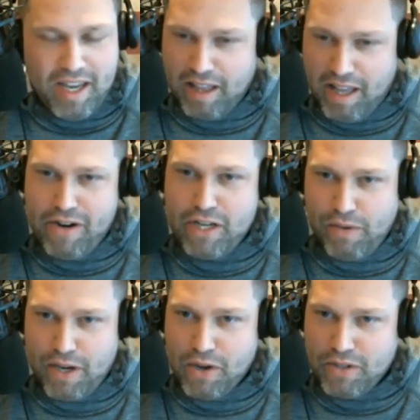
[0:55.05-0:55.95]
hilarious
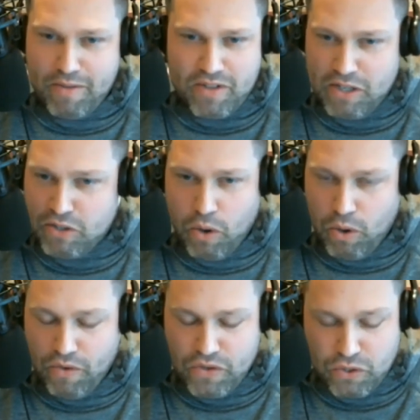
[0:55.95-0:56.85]
videos I've seen
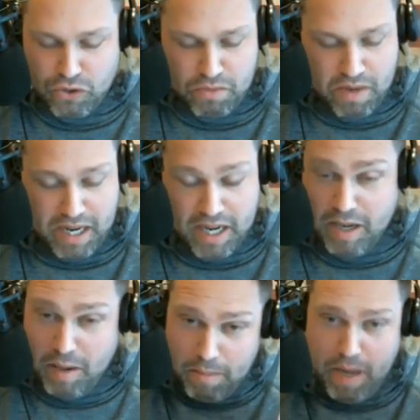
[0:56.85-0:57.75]
all over social media.
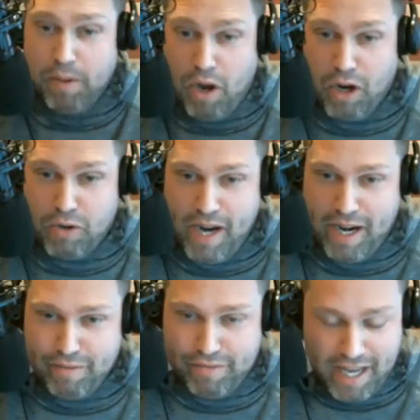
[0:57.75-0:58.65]
People are
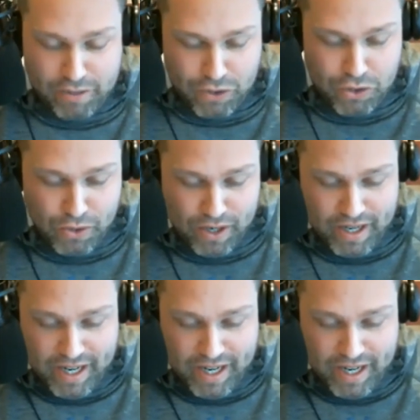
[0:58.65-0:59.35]
creative, that's for sure.